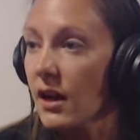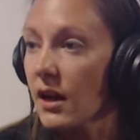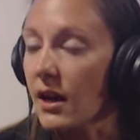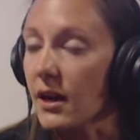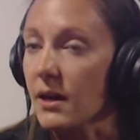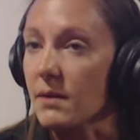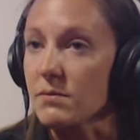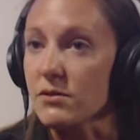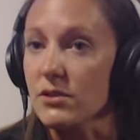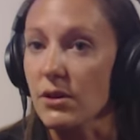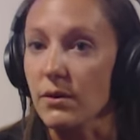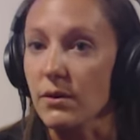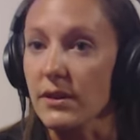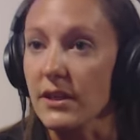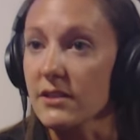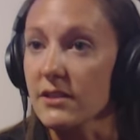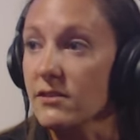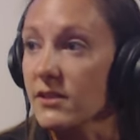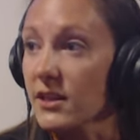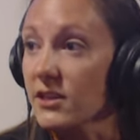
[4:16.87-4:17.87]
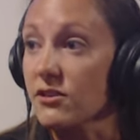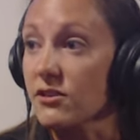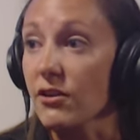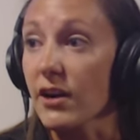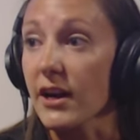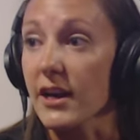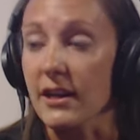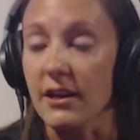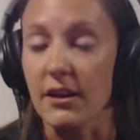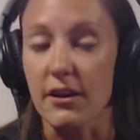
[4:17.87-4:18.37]
Um, so it's it's
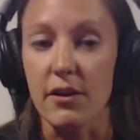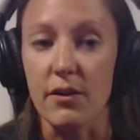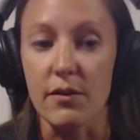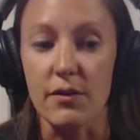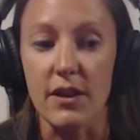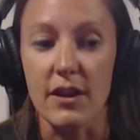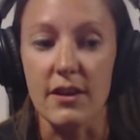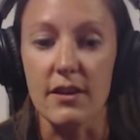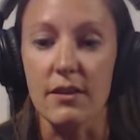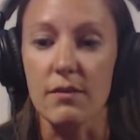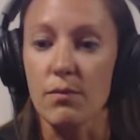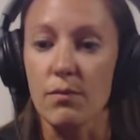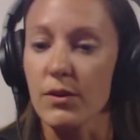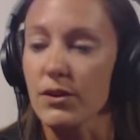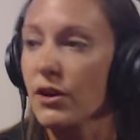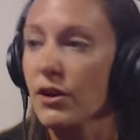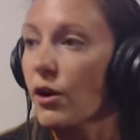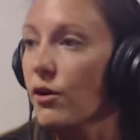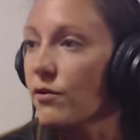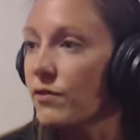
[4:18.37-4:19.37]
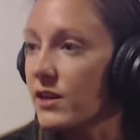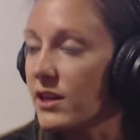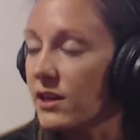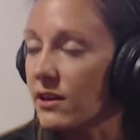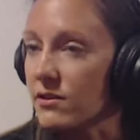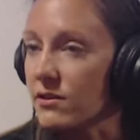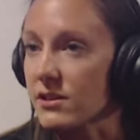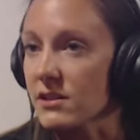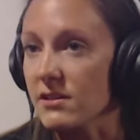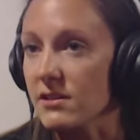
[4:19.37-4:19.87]
great, you know. And with COVID
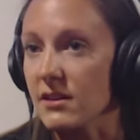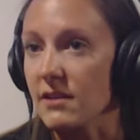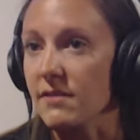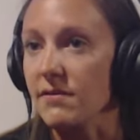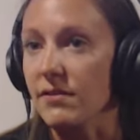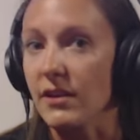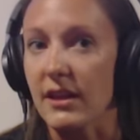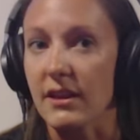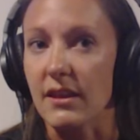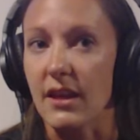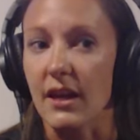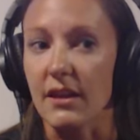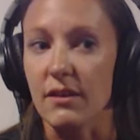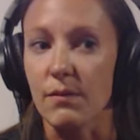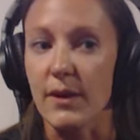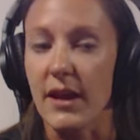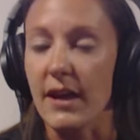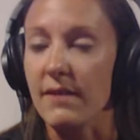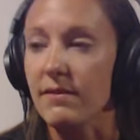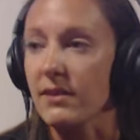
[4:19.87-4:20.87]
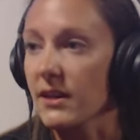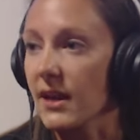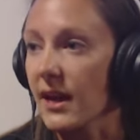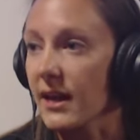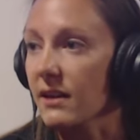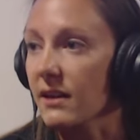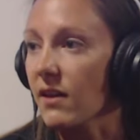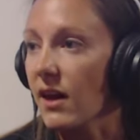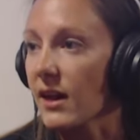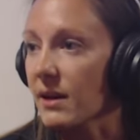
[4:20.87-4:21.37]
years and stuff like that, we haven't
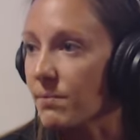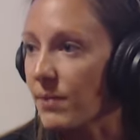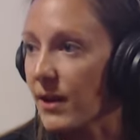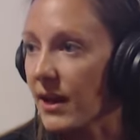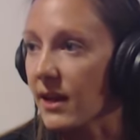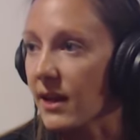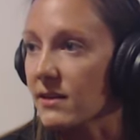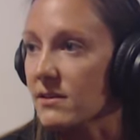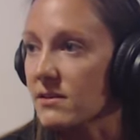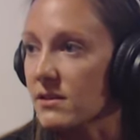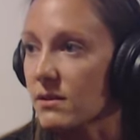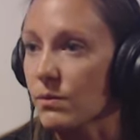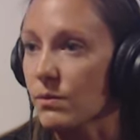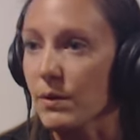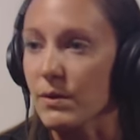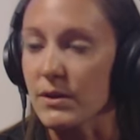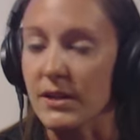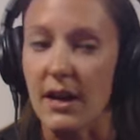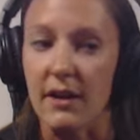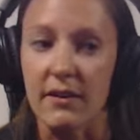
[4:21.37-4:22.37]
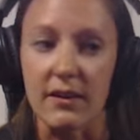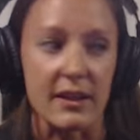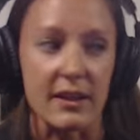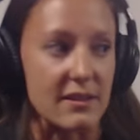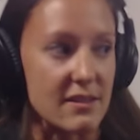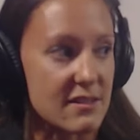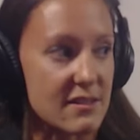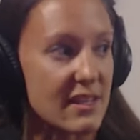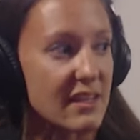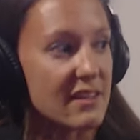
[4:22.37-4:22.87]
had a lot of bands, and we were down like
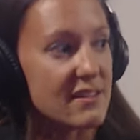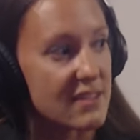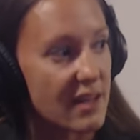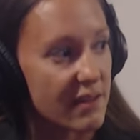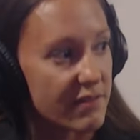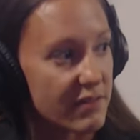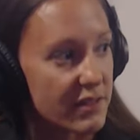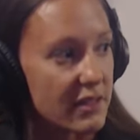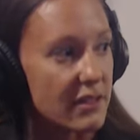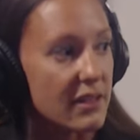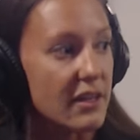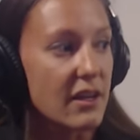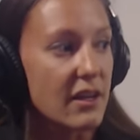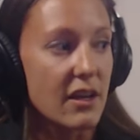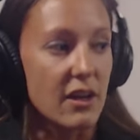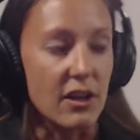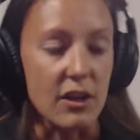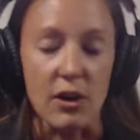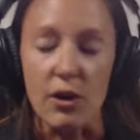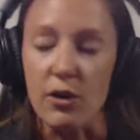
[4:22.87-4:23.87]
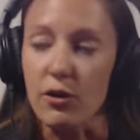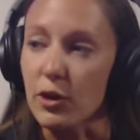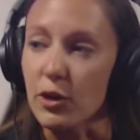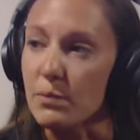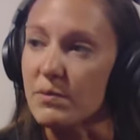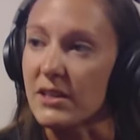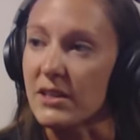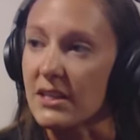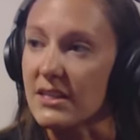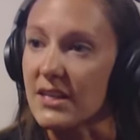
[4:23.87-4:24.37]
the six, seven, you know,
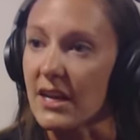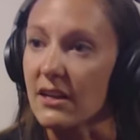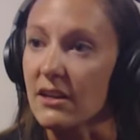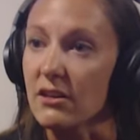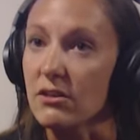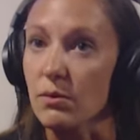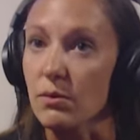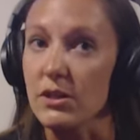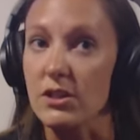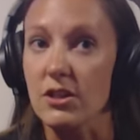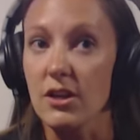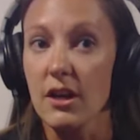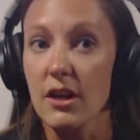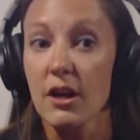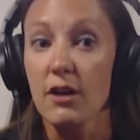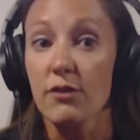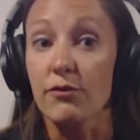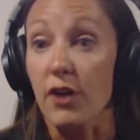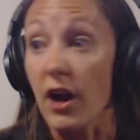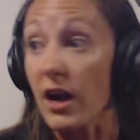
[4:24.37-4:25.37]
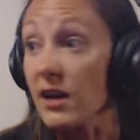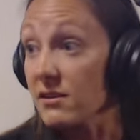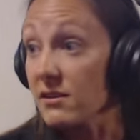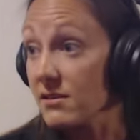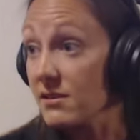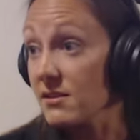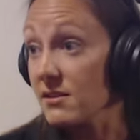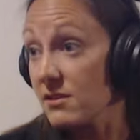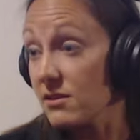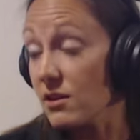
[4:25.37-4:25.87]
groups in attendance. Which for us,
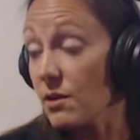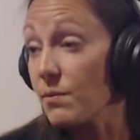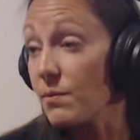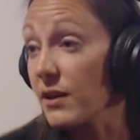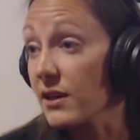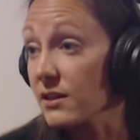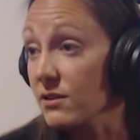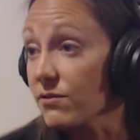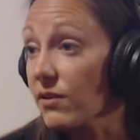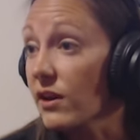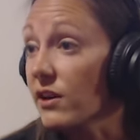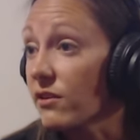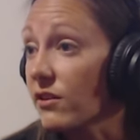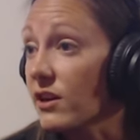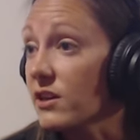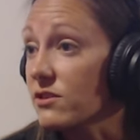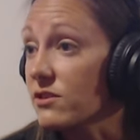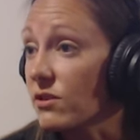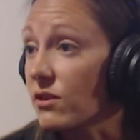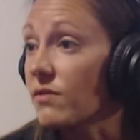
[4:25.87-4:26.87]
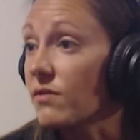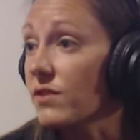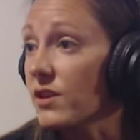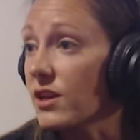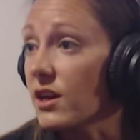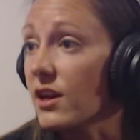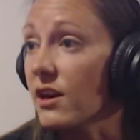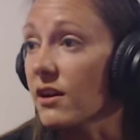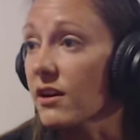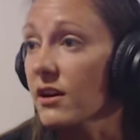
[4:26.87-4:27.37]
this is our biggest fundraiser of the
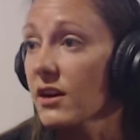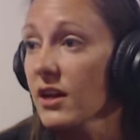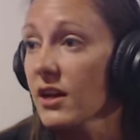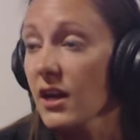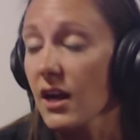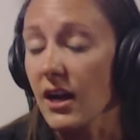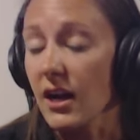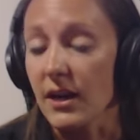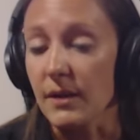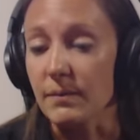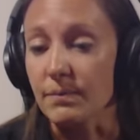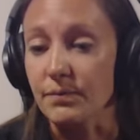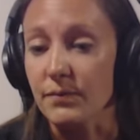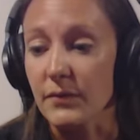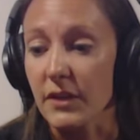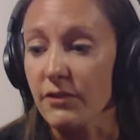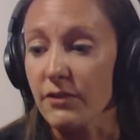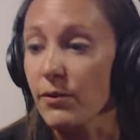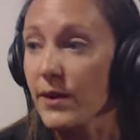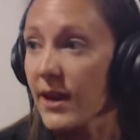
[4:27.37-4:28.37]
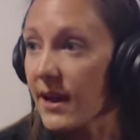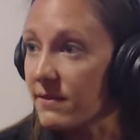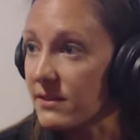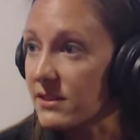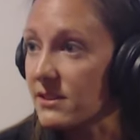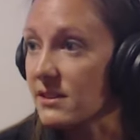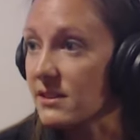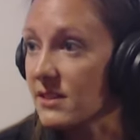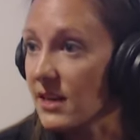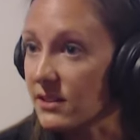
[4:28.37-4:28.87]
year. Um, if we have a
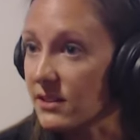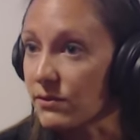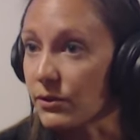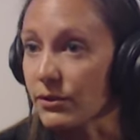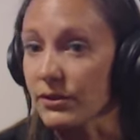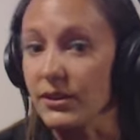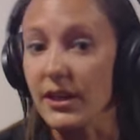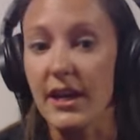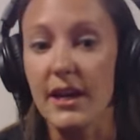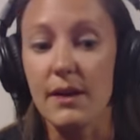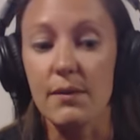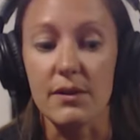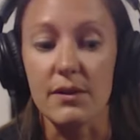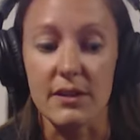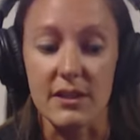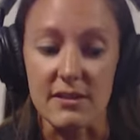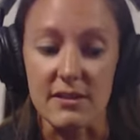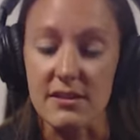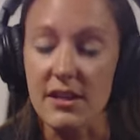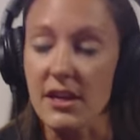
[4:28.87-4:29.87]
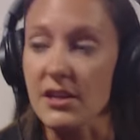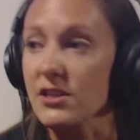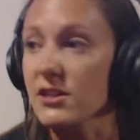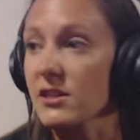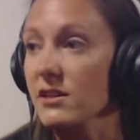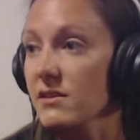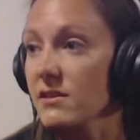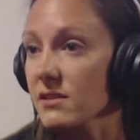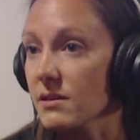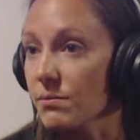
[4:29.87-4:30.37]
successful day with
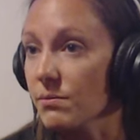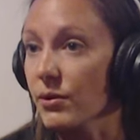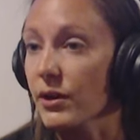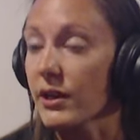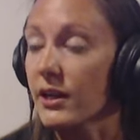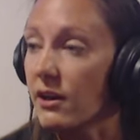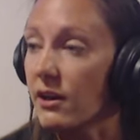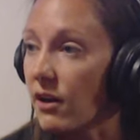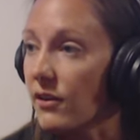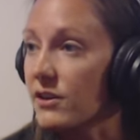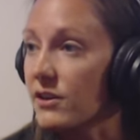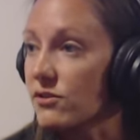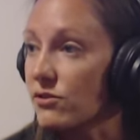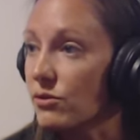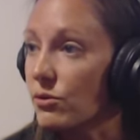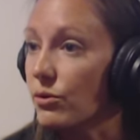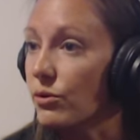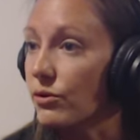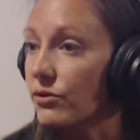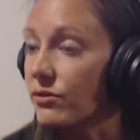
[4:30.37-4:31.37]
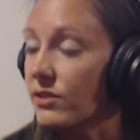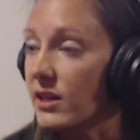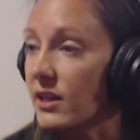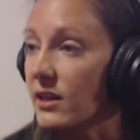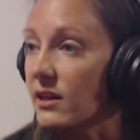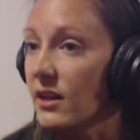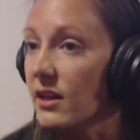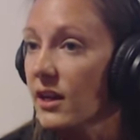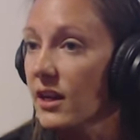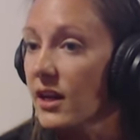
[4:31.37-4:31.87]
concessions and bringing all these schools
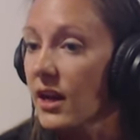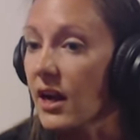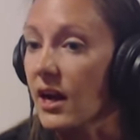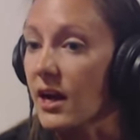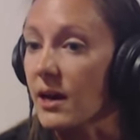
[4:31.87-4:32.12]
in, mm-hmm.